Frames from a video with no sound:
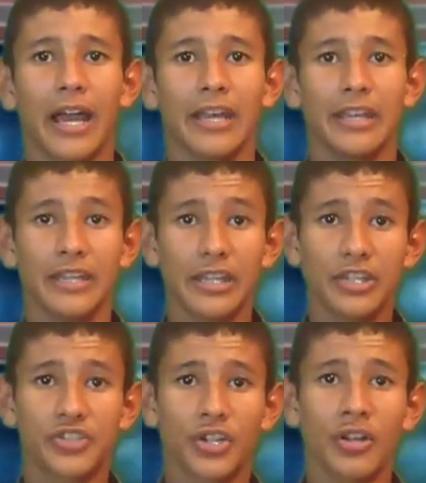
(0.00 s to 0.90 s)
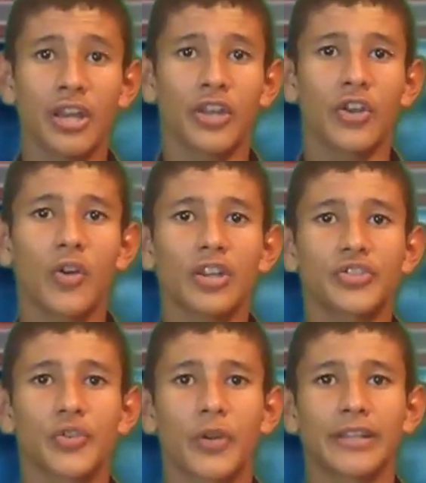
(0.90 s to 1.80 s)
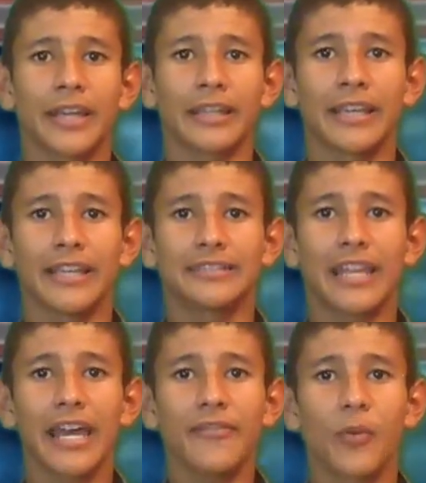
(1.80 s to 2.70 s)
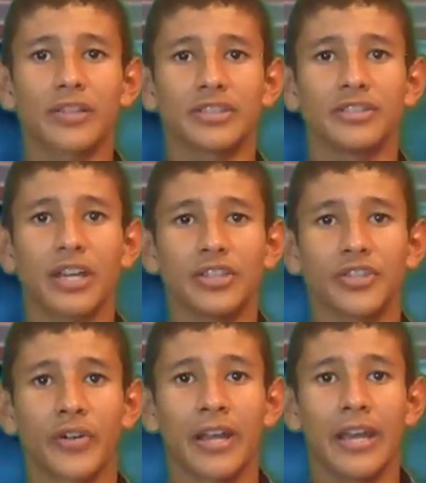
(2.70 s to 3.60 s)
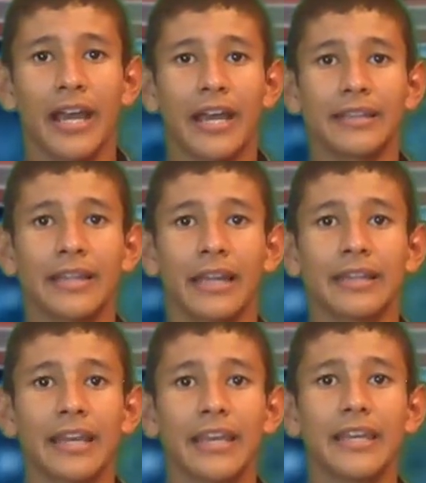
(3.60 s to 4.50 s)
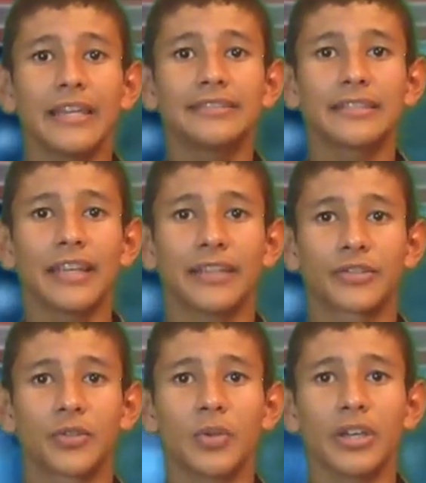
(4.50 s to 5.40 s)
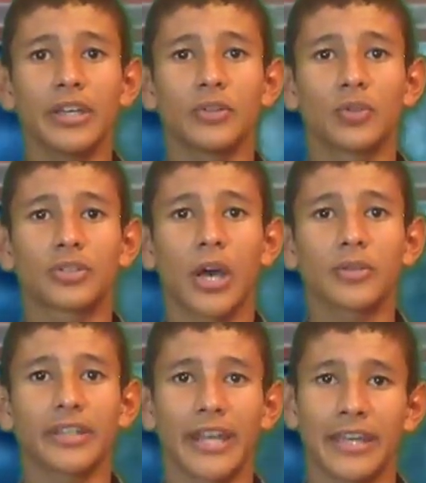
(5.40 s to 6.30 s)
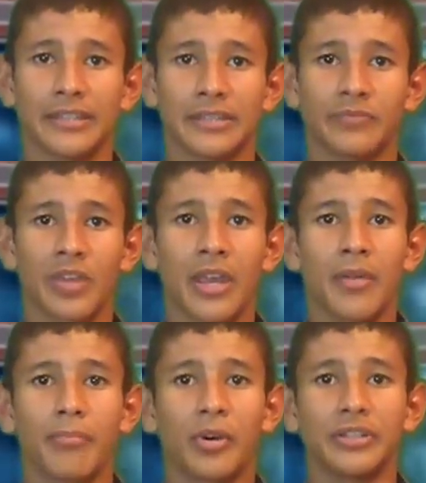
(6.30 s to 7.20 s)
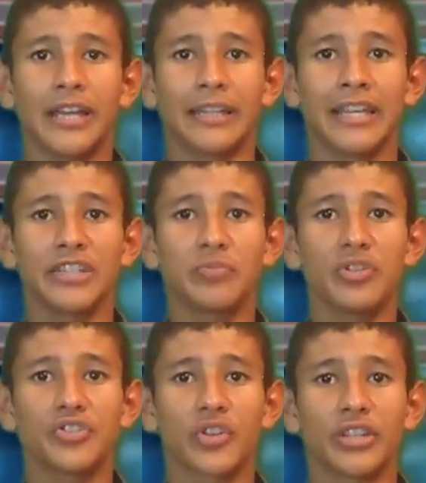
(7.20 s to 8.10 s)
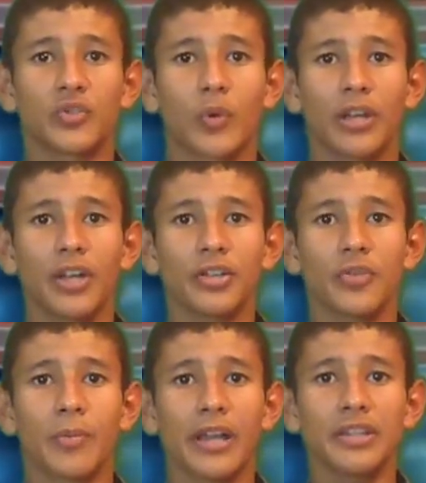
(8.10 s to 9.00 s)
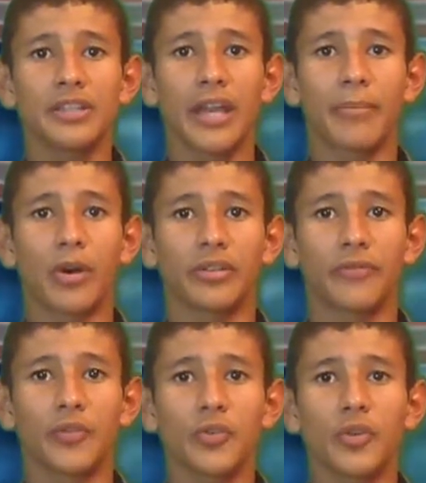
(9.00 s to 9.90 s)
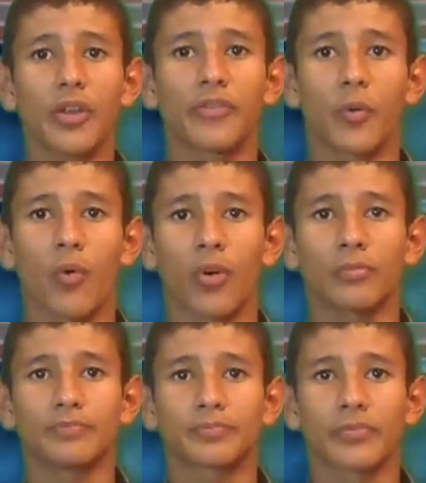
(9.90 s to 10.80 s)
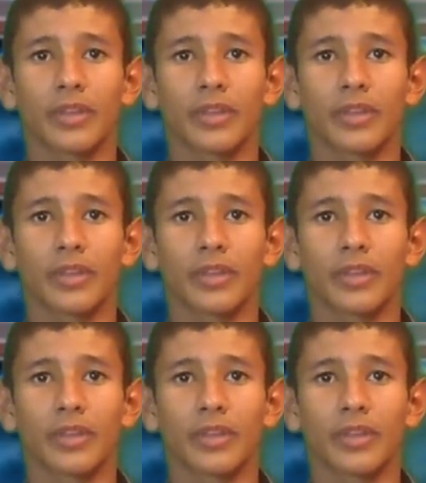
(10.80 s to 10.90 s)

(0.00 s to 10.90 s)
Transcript: And in addition, Noah assured that his life was in danger and that he stood in 2018, but that his mission is to alert humanity about the future of the world.